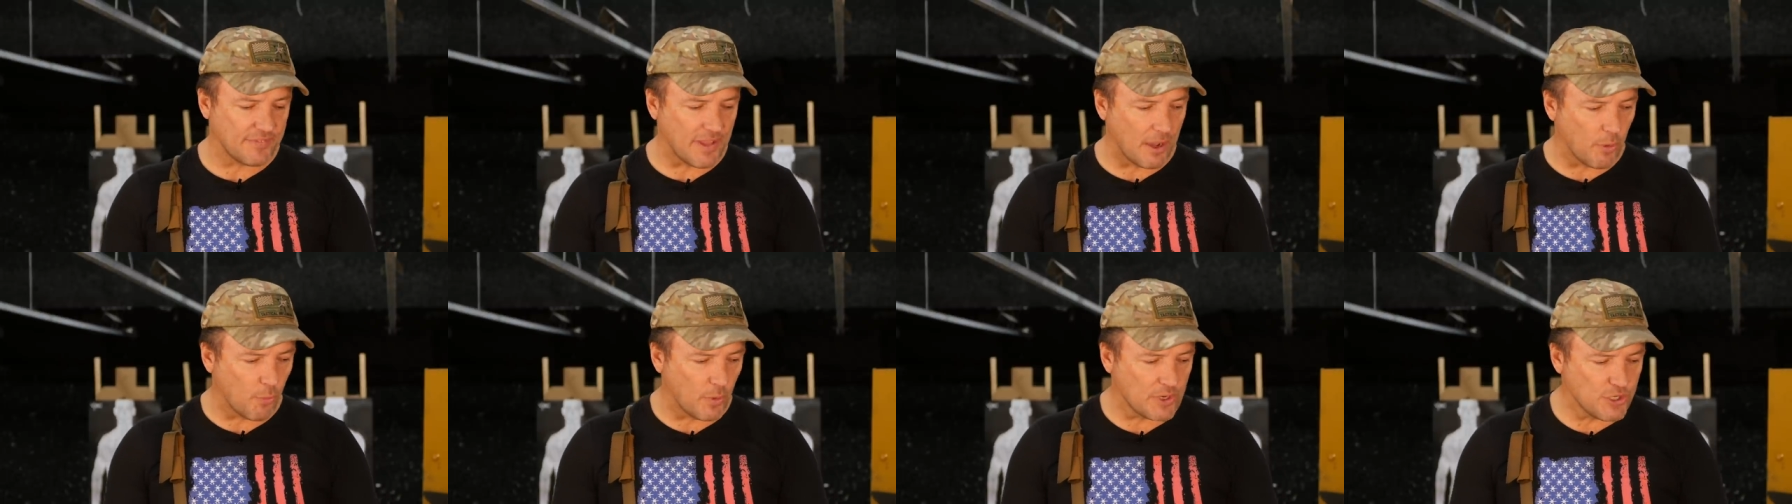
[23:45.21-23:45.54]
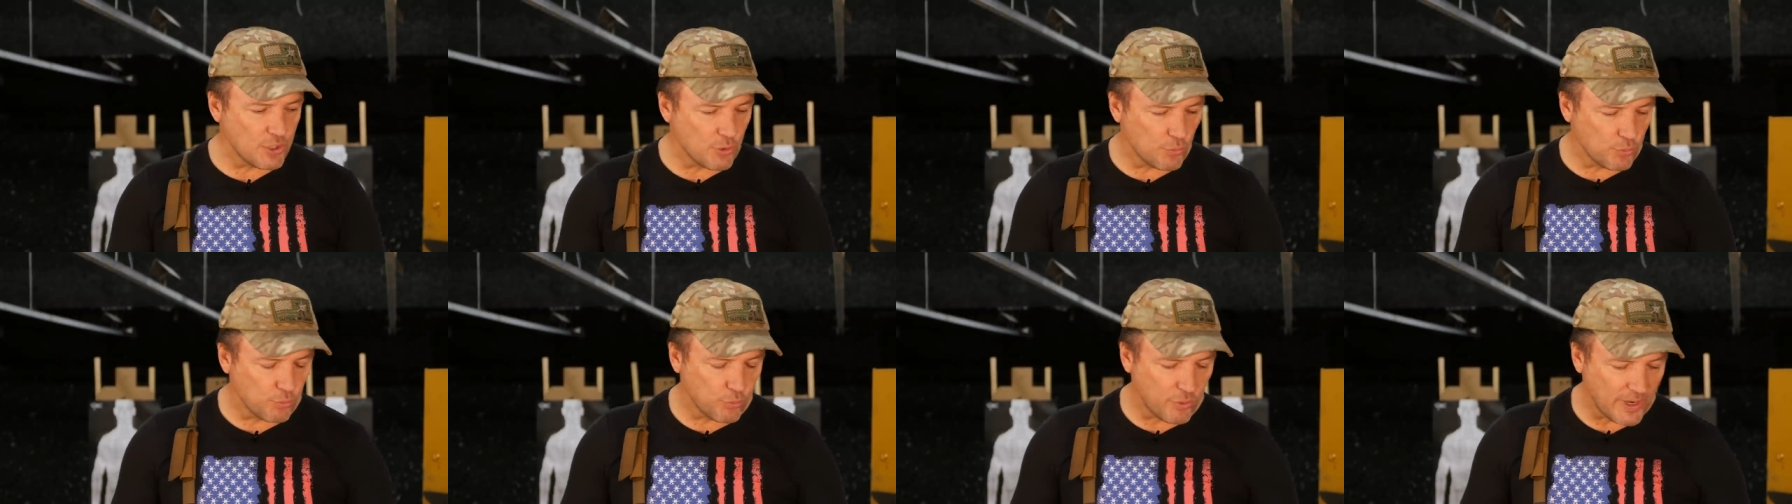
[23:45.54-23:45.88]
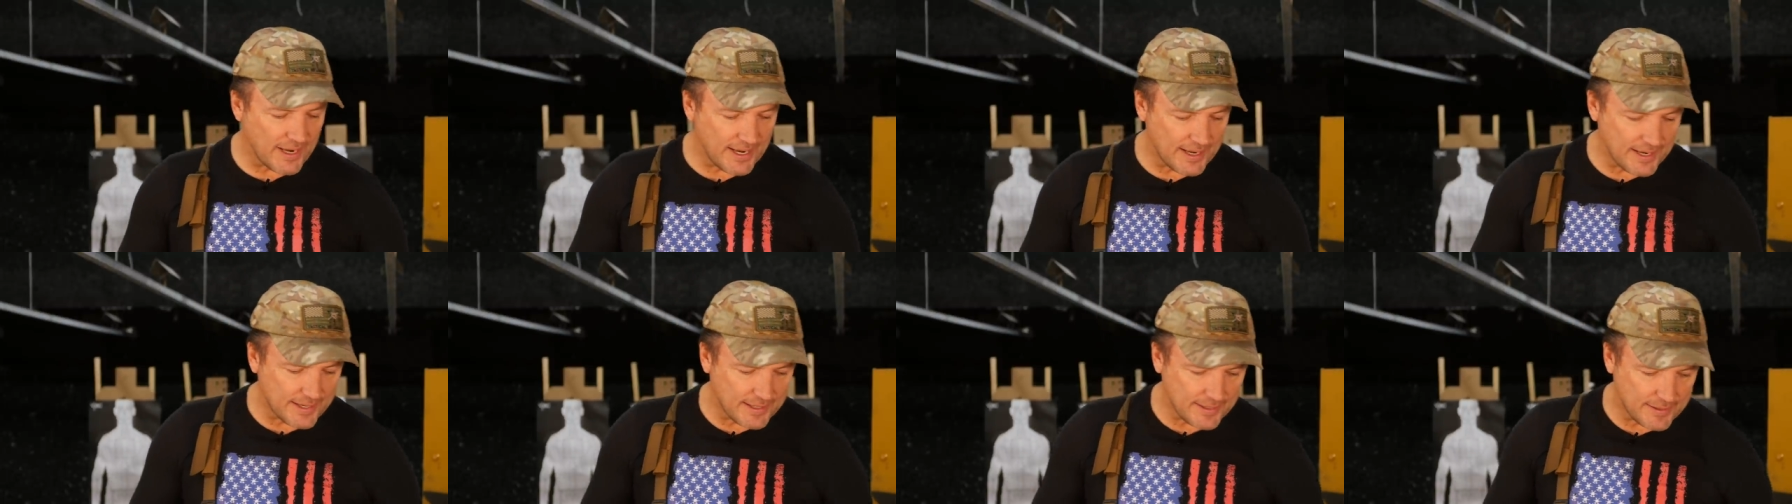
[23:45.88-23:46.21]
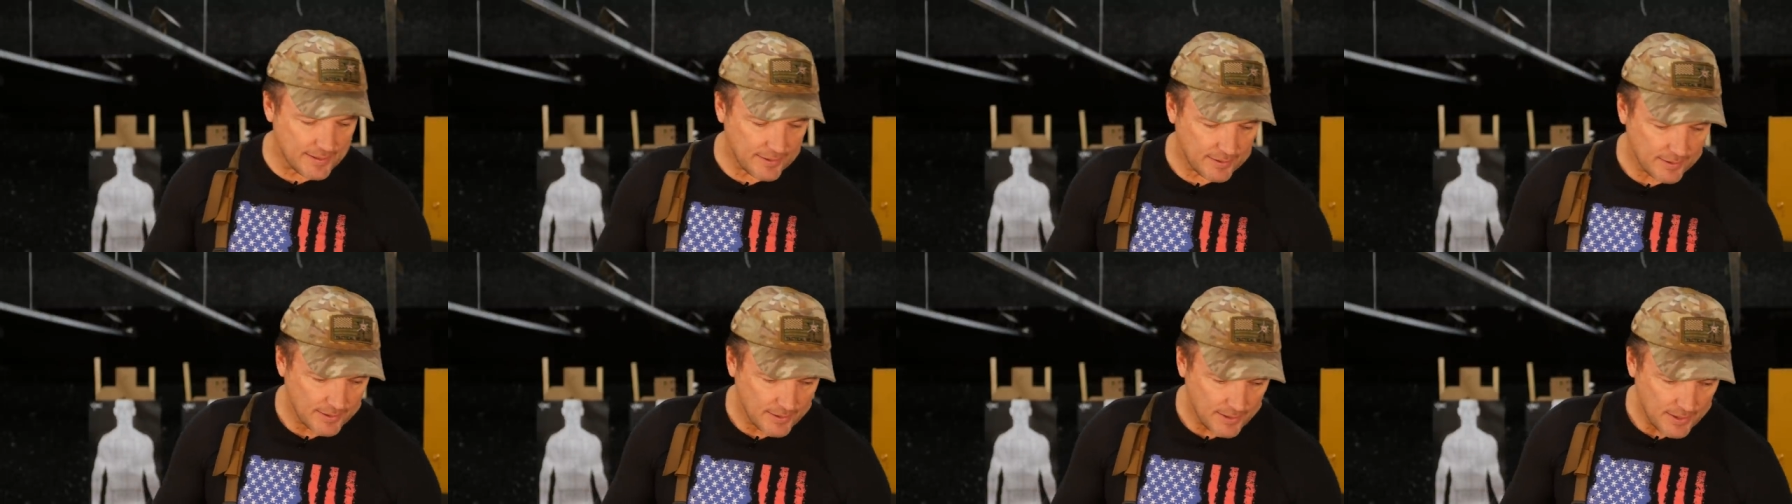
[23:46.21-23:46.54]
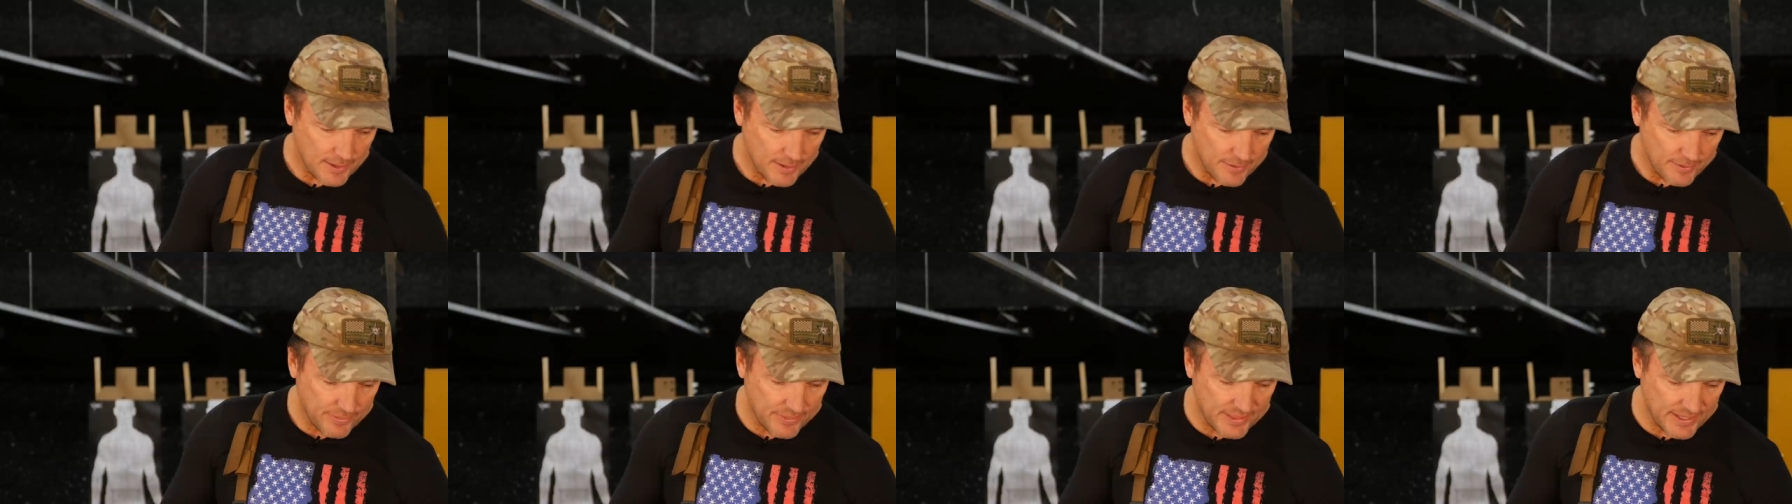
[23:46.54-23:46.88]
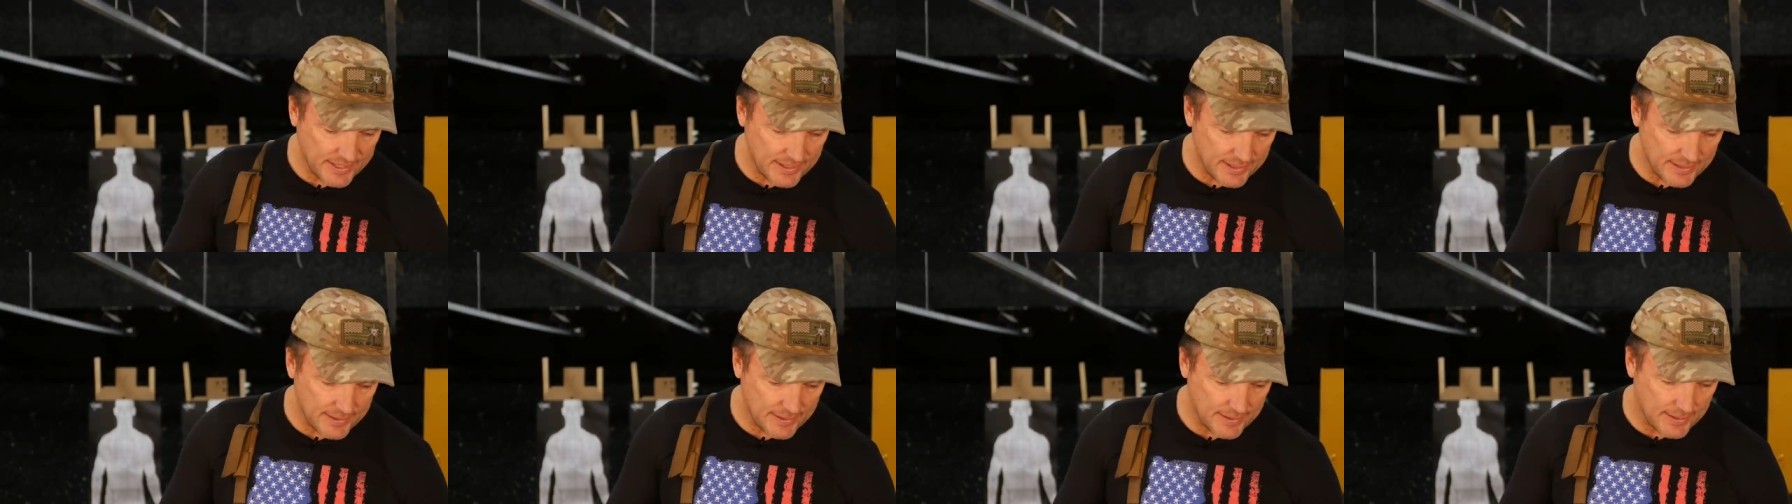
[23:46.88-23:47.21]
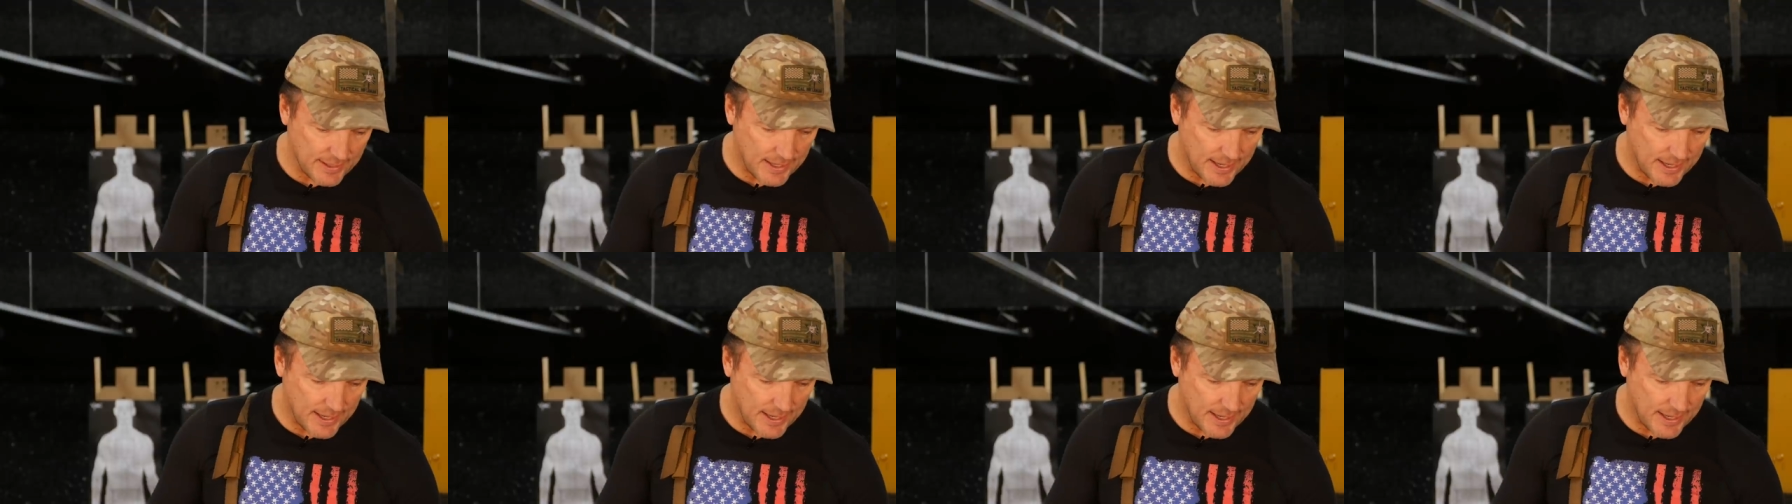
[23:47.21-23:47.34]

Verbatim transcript: Now, when you read the,